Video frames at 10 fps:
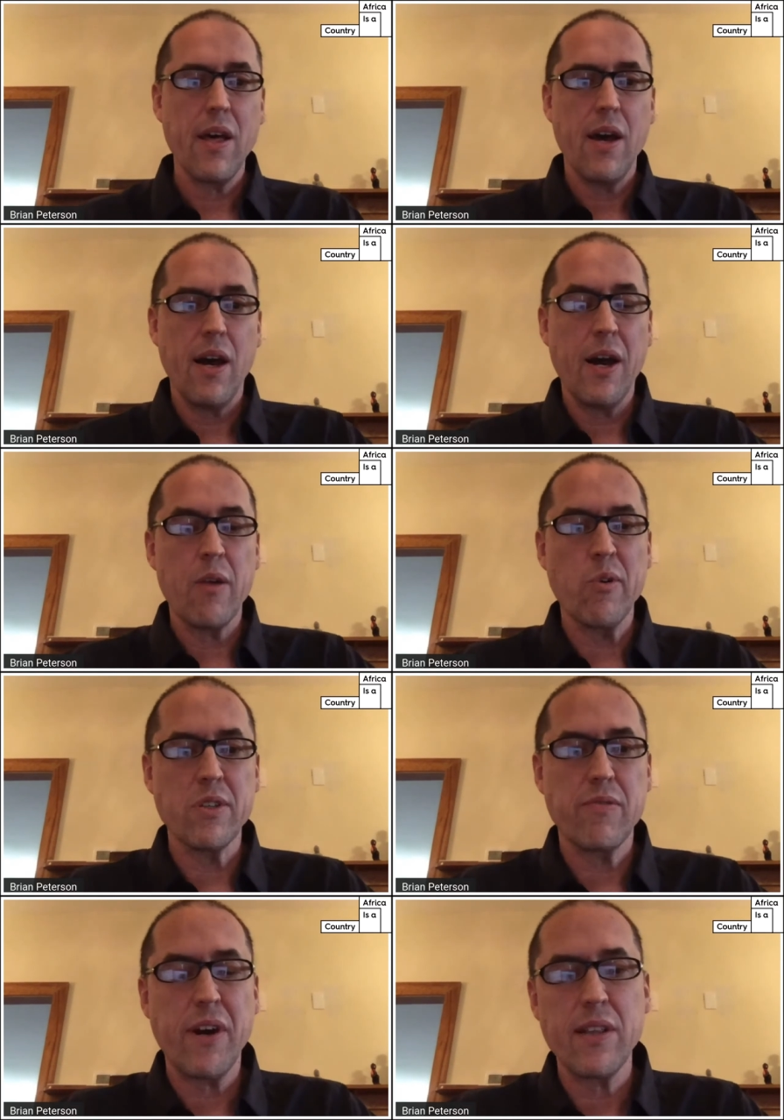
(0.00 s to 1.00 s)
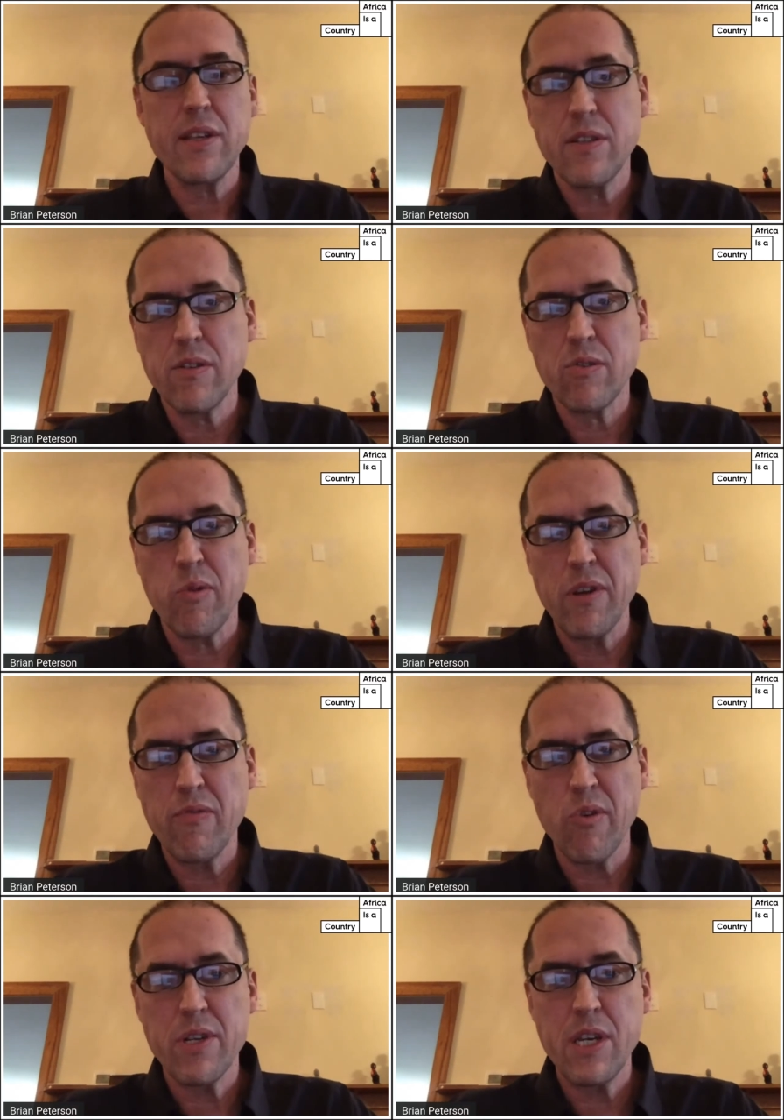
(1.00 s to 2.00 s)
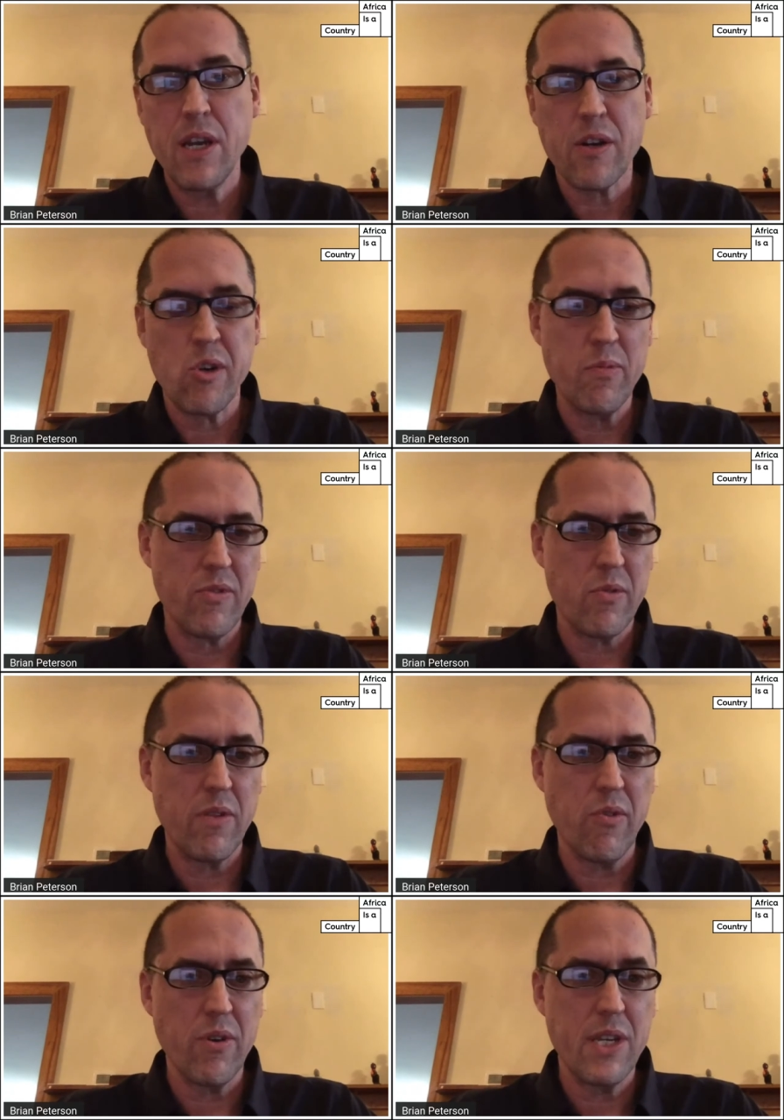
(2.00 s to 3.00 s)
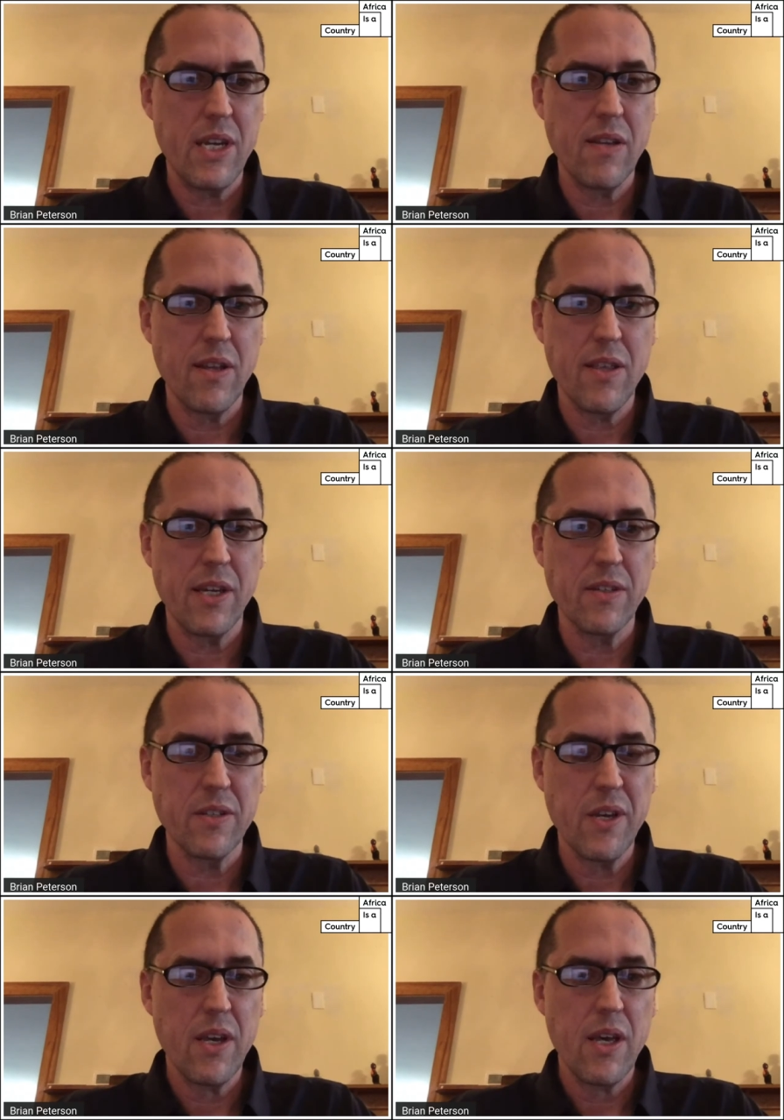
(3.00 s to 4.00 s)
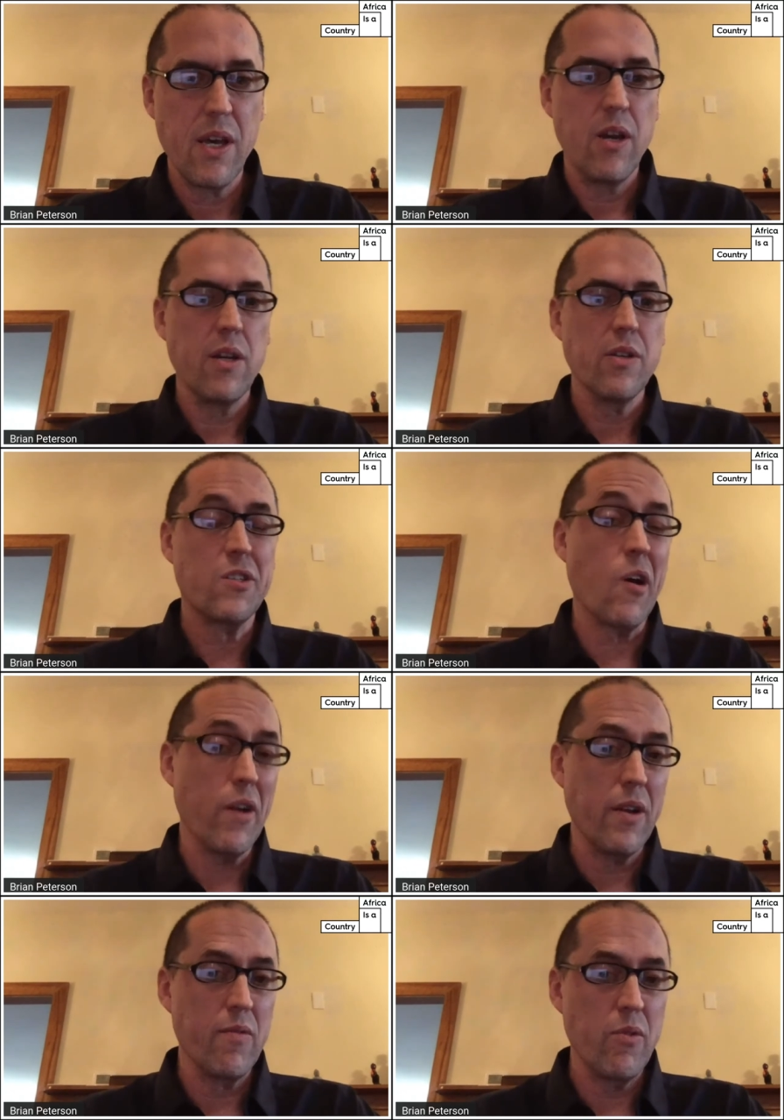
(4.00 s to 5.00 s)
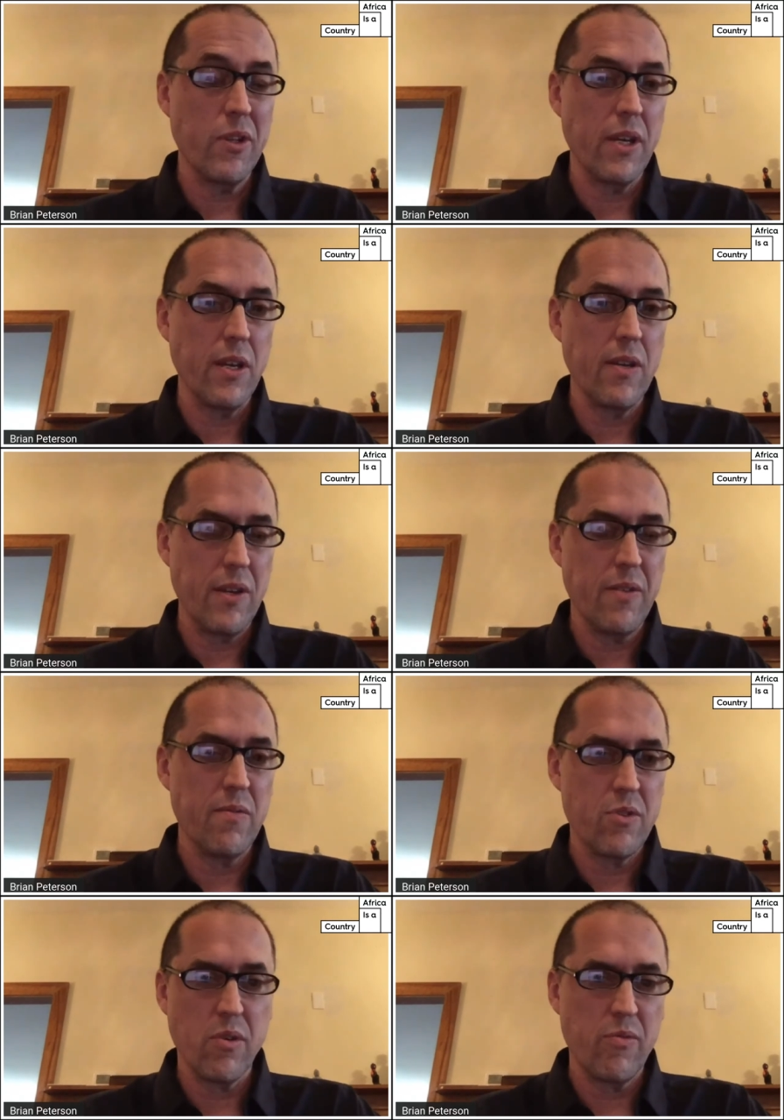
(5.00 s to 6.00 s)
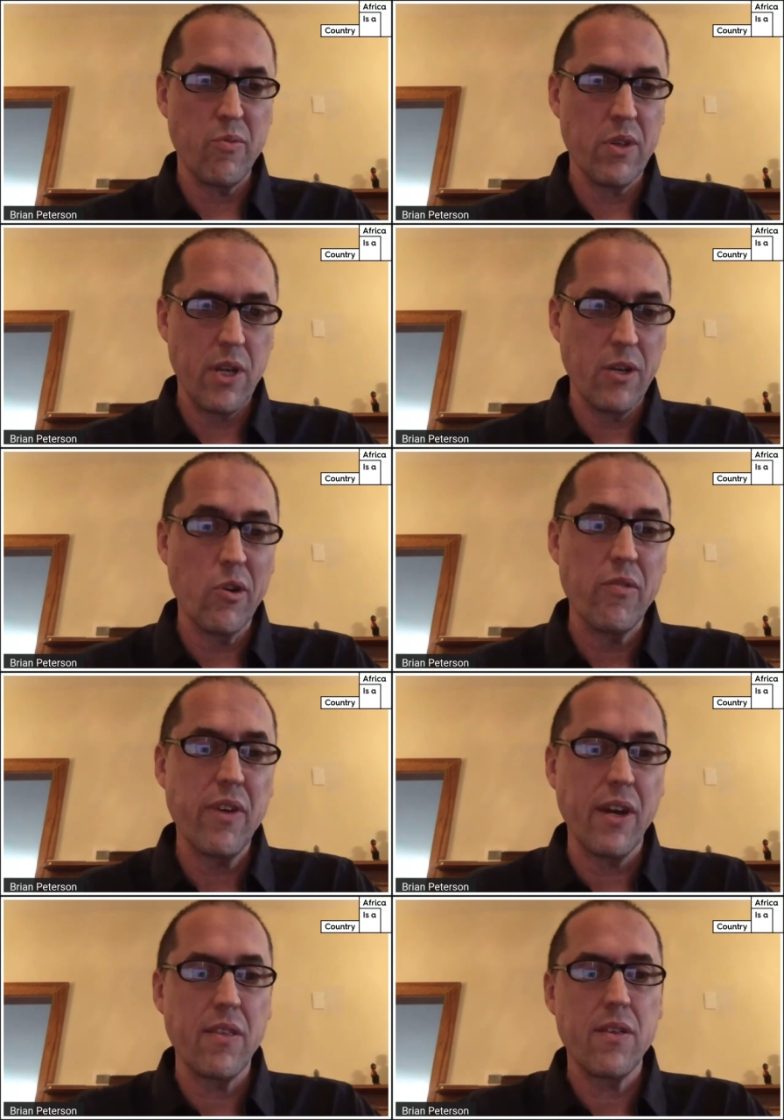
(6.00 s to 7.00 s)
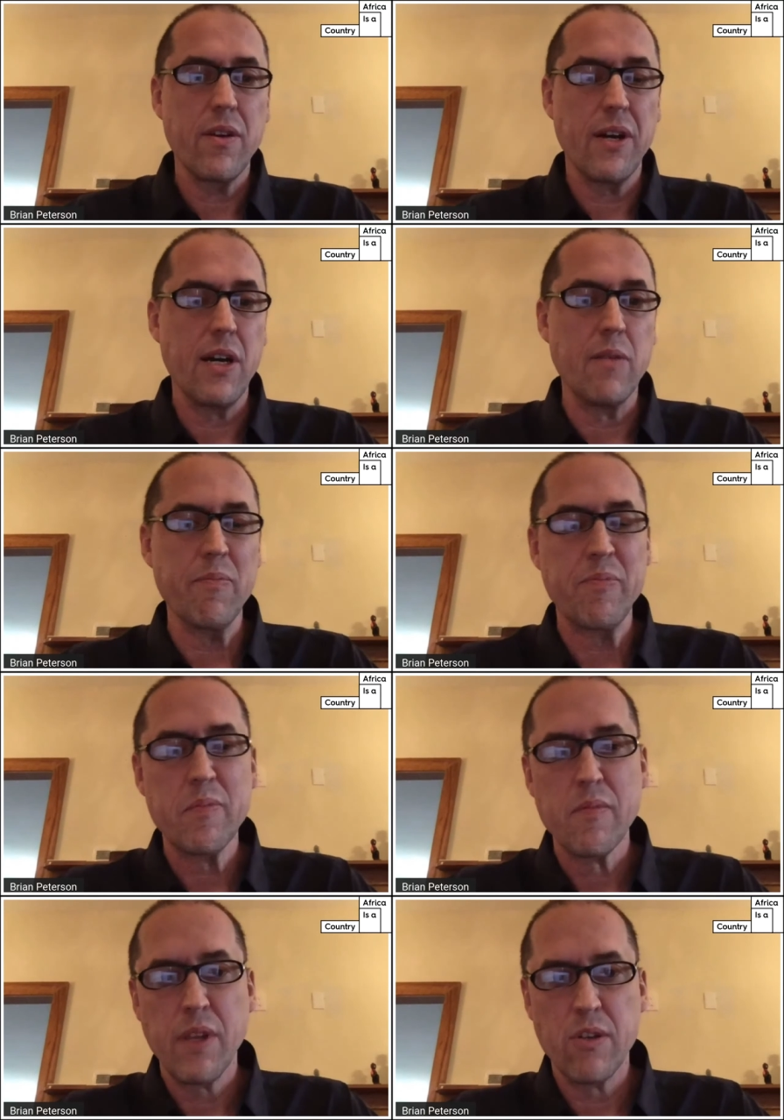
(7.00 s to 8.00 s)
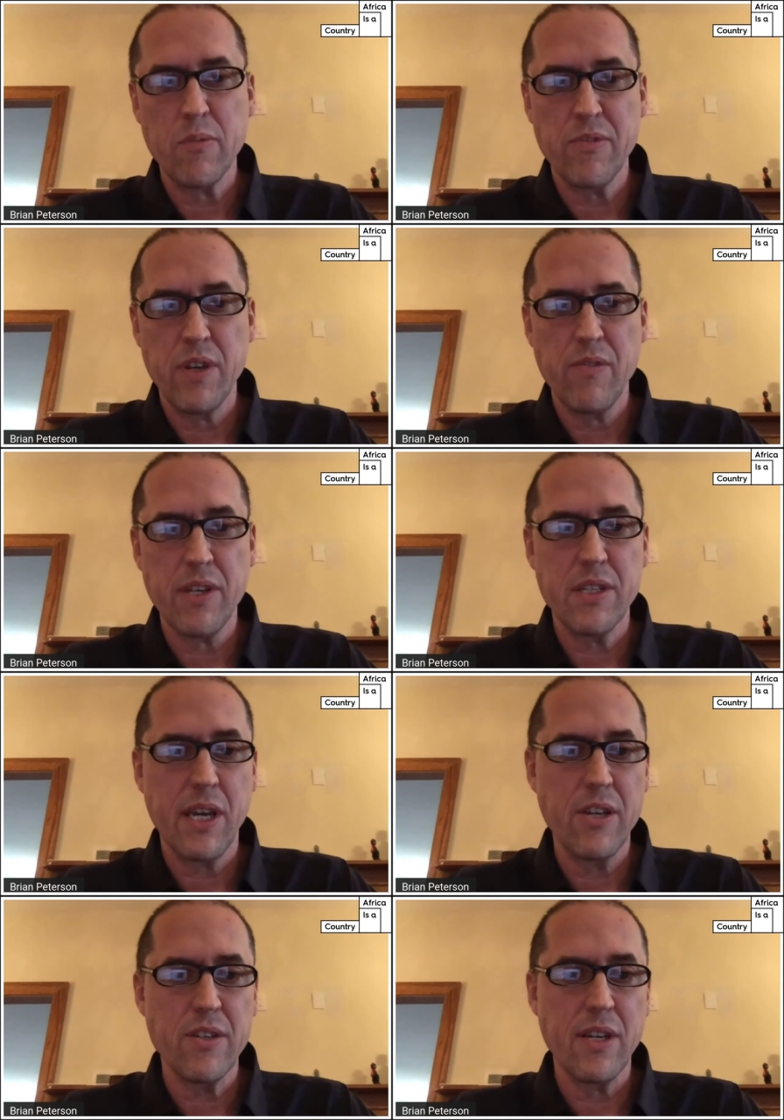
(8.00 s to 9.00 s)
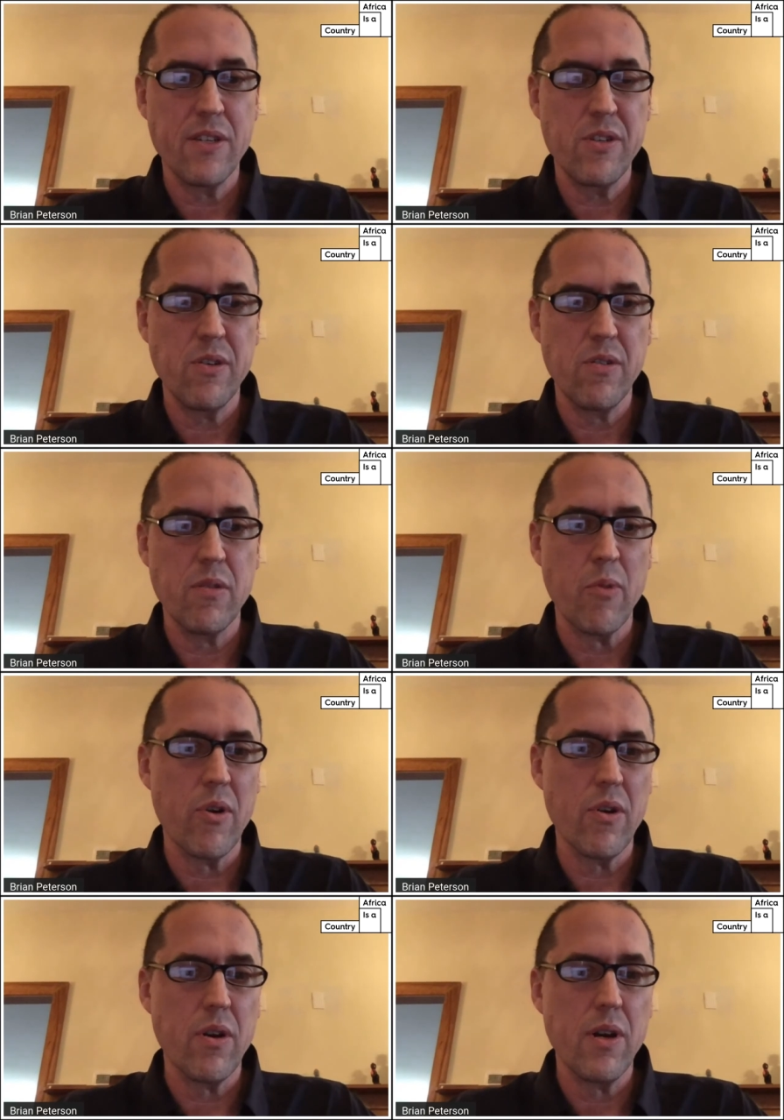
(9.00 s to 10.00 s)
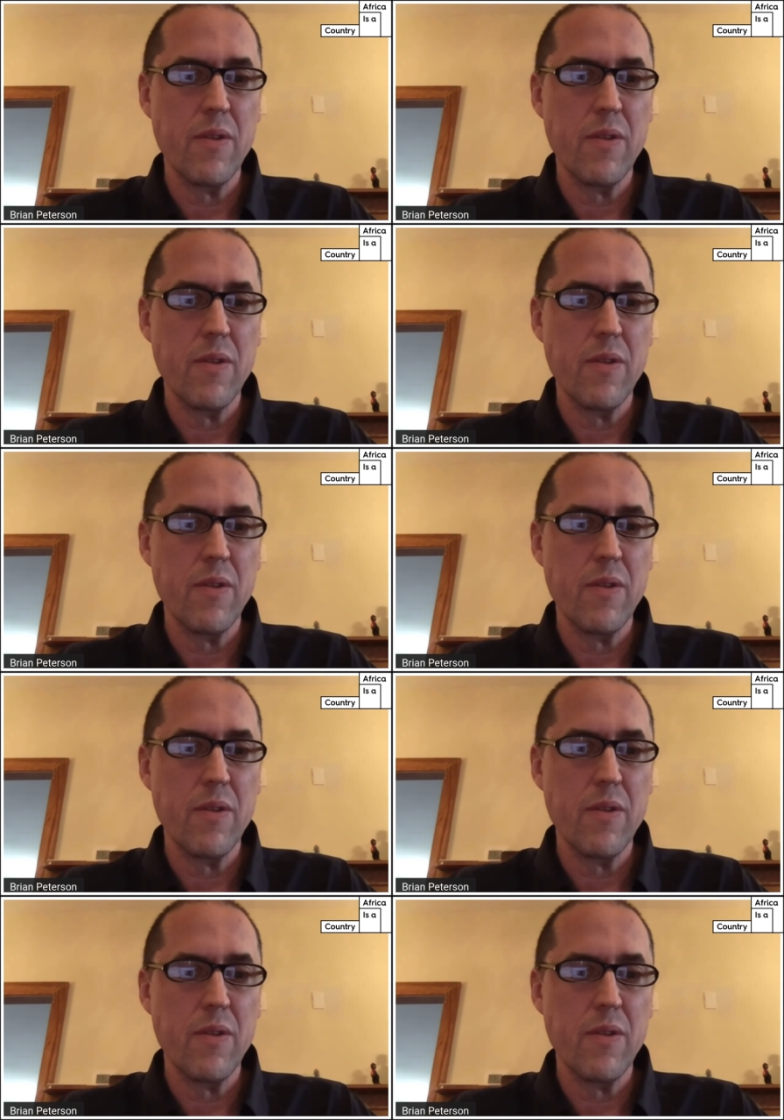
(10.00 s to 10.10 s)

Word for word: Uh, it wasn't finally until 2014, October of 2014, that things started really in, in sort of with, in good faith um, in terms of an investigation into the murder